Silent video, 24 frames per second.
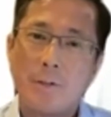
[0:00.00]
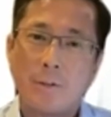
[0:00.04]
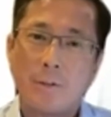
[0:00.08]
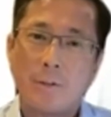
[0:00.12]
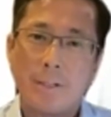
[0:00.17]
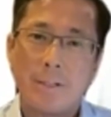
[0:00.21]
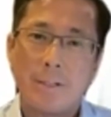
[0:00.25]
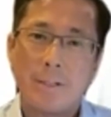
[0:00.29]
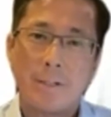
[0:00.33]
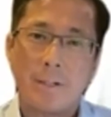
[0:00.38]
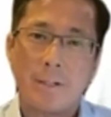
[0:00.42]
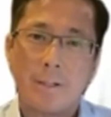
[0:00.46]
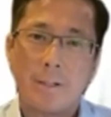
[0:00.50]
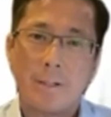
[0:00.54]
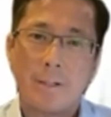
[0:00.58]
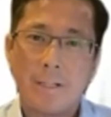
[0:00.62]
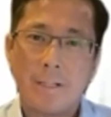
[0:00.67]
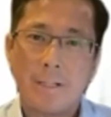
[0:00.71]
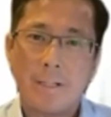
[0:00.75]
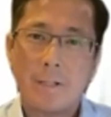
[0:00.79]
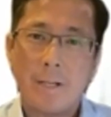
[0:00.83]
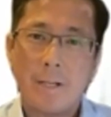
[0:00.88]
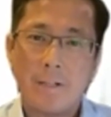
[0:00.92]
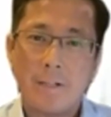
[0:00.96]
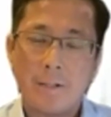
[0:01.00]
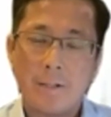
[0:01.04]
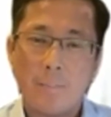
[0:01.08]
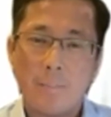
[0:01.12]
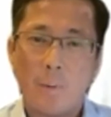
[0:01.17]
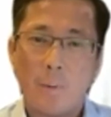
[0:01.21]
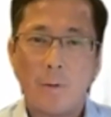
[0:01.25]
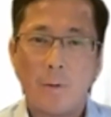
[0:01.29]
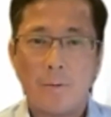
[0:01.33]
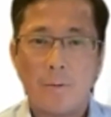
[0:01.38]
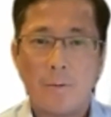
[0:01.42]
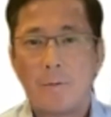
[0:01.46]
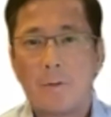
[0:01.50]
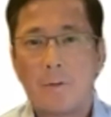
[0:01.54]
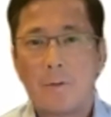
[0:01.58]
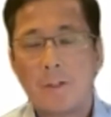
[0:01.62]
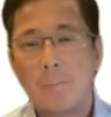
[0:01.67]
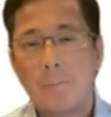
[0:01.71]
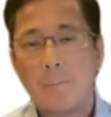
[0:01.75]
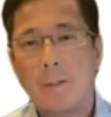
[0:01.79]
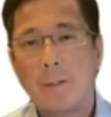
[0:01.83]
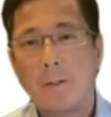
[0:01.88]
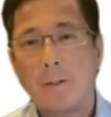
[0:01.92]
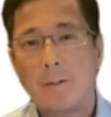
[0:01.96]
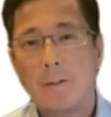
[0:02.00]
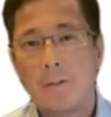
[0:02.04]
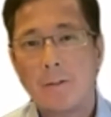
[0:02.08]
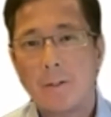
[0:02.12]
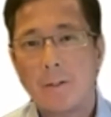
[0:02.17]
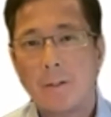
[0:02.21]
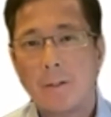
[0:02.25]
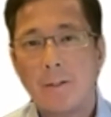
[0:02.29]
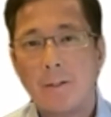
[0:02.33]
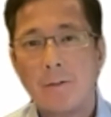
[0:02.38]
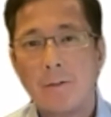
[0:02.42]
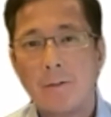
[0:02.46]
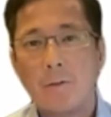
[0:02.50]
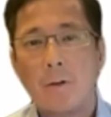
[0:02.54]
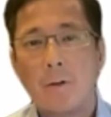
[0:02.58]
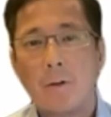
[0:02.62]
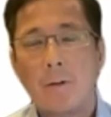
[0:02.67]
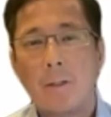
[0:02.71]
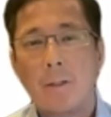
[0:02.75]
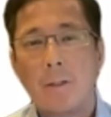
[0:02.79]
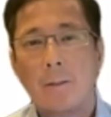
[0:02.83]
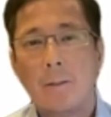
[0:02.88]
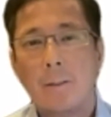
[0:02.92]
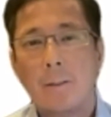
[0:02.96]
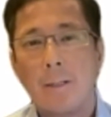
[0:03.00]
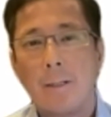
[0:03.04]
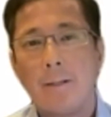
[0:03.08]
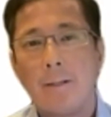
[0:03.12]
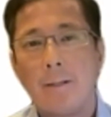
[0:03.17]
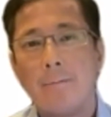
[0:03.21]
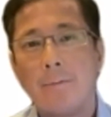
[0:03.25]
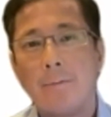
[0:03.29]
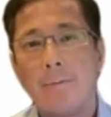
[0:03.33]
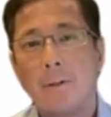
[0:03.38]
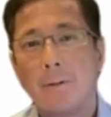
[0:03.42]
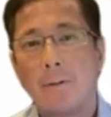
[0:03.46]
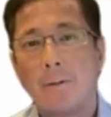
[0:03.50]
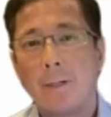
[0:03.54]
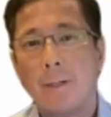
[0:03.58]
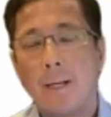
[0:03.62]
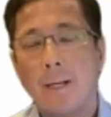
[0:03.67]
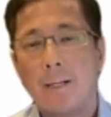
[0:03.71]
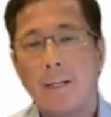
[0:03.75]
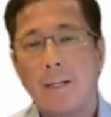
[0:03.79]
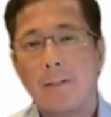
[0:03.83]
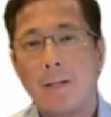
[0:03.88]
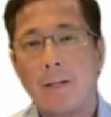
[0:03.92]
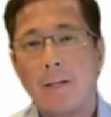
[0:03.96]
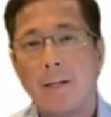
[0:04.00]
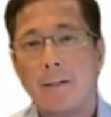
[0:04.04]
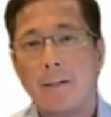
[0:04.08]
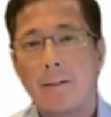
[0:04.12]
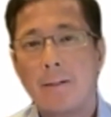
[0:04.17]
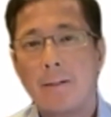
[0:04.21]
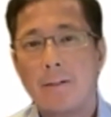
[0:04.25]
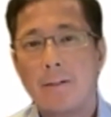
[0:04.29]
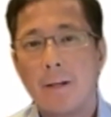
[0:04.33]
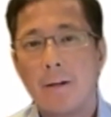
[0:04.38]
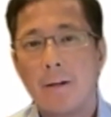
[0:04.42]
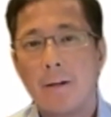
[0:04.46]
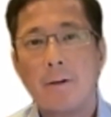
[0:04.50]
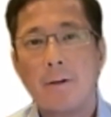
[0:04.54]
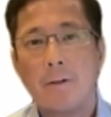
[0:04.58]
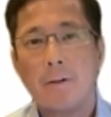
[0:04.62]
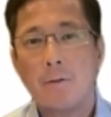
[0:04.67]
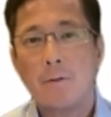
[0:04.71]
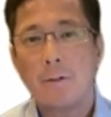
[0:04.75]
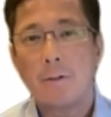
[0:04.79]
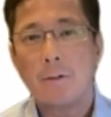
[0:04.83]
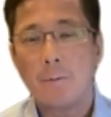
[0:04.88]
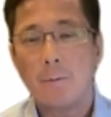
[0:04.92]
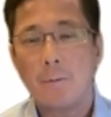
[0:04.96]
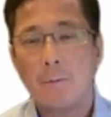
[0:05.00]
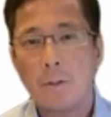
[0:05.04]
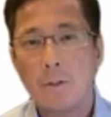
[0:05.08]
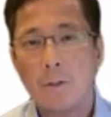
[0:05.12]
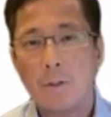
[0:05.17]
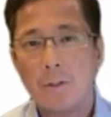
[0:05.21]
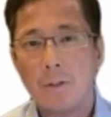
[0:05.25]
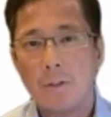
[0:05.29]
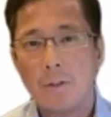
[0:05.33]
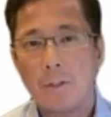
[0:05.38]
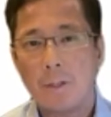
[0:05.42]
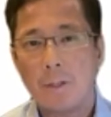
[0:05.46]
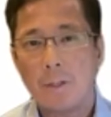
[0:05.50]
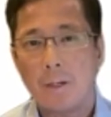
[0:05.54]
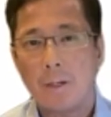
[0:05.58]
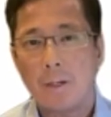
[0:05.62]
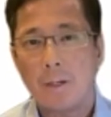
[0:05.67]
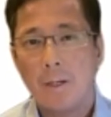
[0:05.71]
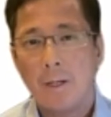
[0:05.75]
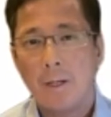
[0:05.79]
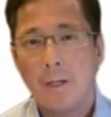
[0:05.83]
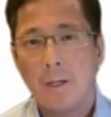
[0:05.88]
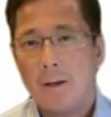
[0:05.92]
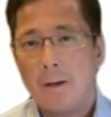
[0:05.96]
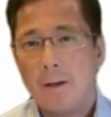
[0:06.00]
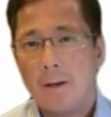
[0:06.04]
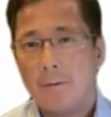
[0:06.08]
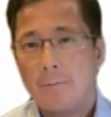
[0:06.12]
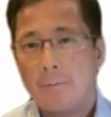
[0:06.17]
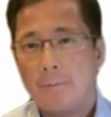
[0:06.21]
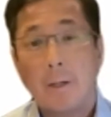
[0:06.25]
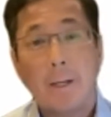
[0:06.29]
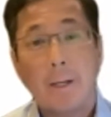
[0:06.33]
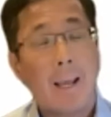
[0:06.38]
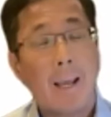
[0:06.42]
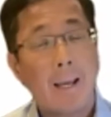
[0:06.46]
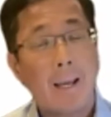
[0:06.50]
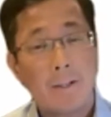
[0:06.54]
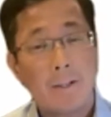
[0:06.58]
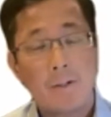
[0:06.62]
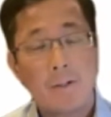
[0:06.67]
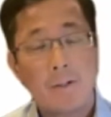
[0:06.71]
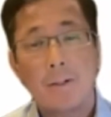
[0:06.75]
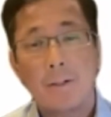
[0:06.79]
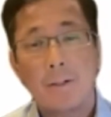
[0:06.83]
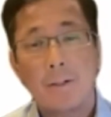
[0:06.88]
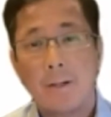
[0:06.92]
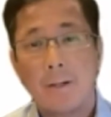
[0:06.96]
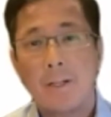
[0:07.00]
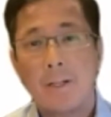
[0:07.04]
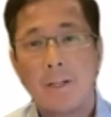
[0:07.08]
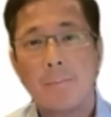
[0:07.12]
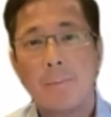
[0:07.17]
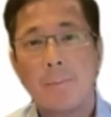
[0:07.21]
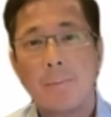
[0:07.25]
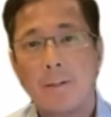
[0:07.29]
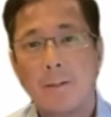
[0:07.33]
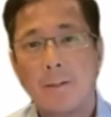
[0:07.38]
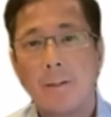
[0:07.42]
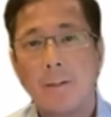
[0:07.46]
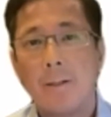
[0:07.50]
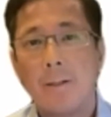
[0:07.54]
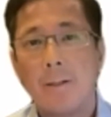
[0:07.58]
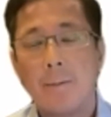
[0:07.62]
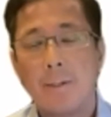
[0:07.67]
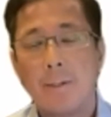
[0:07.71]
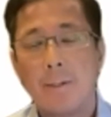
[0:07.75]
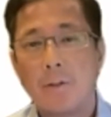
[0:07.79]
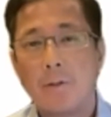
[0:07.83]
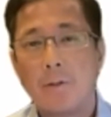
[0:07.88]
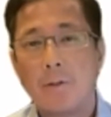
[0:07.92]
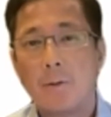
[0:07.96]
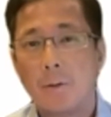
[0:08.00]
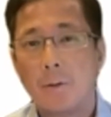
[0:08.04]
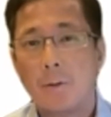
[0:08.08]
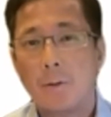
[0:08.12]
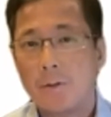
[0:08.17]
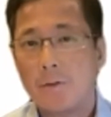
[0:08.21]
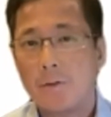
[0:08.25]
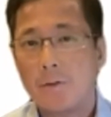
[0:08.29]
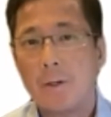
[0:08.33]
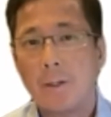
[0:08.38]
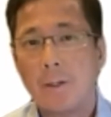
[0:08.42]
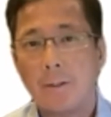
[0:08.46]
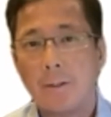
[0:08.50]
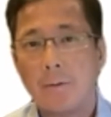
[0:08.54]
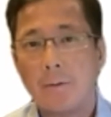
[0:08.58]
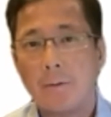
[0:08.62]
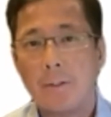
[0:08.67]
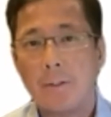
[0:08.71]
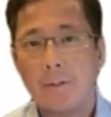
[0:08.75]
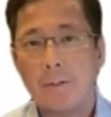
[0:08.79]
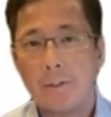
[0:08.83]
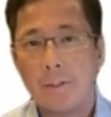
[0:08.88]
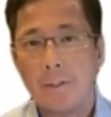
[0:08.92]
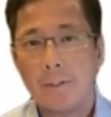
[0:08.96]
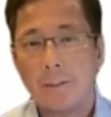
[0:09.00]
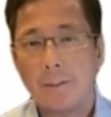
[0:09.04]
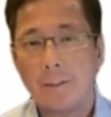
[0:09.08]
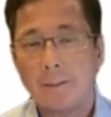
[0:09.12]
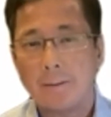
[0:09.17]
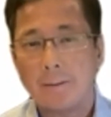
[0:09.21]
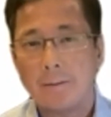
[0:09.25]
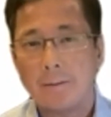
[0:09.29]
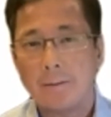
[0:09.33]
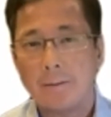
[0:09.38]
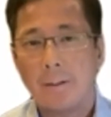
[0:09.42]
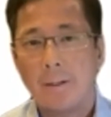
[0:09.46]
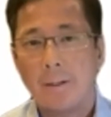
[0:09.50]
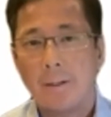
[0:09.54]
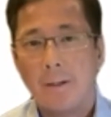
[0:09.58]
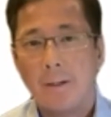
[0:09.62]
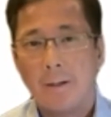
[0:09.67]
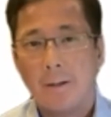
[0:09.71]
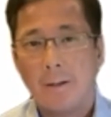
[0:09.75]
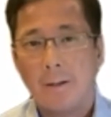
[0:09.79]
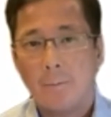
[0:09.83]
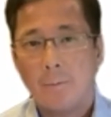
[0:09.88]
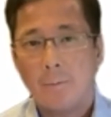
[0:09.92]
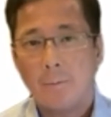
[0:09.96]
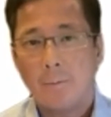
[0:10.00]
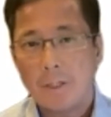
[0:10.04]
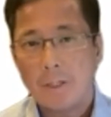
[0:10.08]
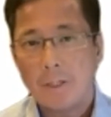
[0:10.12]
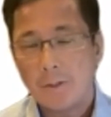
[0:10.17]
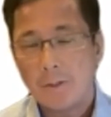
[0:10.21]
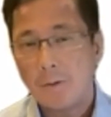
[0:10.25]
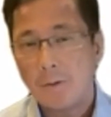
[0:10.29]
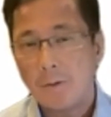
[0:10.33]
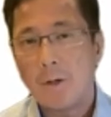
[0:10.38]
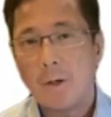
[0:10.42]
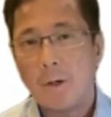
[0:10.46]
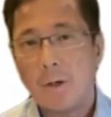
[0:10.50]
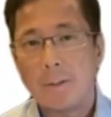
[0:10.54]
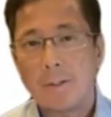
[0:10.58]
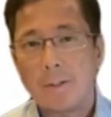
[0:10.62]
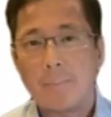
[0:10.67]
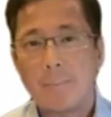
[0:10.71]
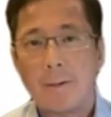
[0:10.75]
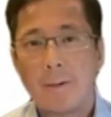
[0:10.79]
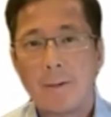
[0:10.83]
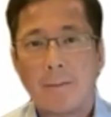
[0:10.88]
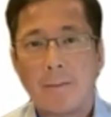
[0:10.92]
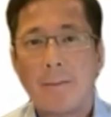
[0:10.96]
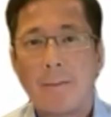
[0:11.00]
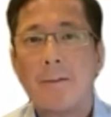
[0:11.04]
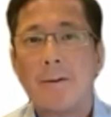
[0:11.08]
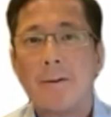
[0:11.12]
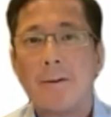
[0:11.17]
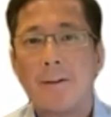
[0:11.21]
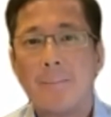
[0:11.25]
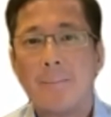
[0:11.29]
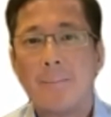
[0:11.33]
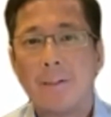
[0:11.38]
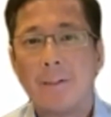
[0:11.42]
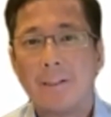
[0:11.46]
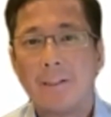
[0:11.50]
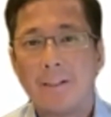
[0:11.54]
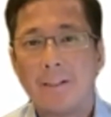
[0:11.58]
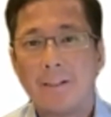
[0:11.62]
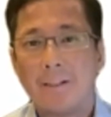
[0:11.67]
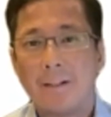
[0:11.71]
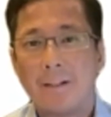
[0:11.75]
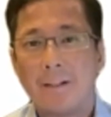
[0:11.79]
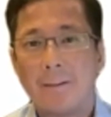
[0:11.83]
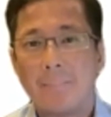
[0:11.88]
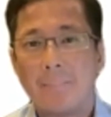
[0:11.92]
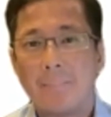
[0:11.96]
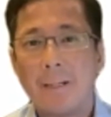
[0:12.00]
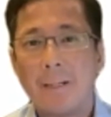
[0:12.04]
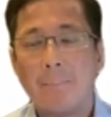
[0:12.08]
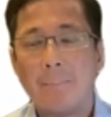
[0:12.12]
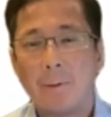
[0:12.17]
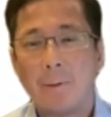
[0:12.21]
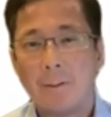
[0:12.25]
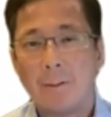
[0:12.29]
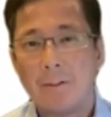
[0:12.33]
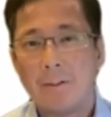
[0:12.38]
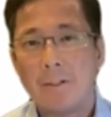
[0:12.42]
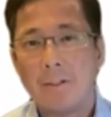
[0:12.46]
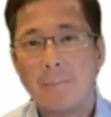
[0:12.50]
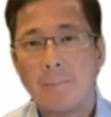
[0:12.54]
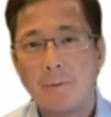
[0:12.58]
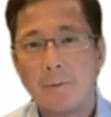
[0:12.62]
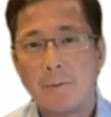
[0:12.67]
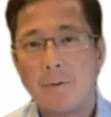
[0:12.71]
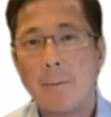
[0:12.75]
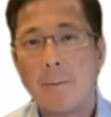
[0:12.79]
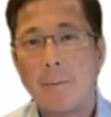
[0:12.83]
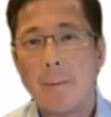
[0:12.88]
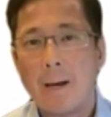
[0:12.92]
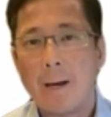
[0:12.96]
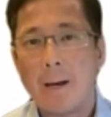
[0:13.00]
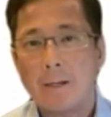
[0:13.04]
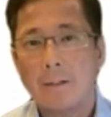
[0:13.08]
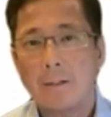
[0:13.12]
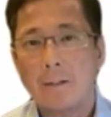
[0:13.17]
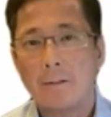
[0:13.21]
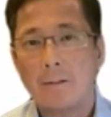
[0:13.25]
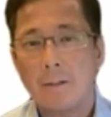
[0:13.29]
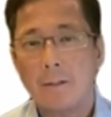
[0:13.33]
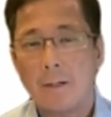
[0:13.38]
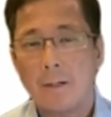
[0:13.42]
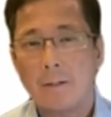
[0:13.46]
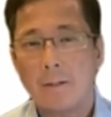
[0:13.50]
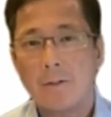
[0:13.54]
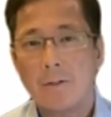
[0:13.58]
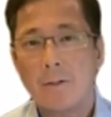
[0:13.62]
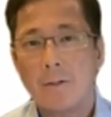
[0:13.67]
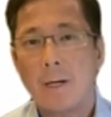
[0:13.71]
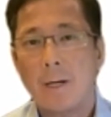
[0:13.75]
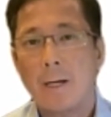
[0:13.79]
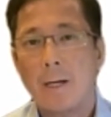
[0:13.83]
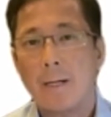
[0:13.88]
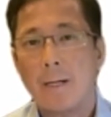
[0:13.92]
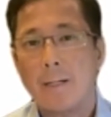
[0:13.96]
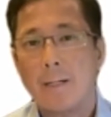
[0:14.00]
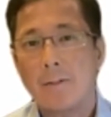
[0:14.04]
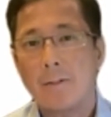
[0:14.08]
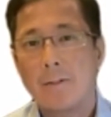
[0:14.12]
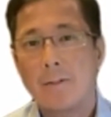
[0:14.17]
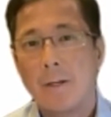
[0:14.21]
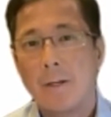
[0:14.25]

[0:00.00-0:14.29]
it's uh, it's it's important for us because uh, historically, Invion has had a territory which is uh, for cancer has been limited to Australia and New Zealand which, as you know, is about 30 million uh, people in terms of our market our uh, size.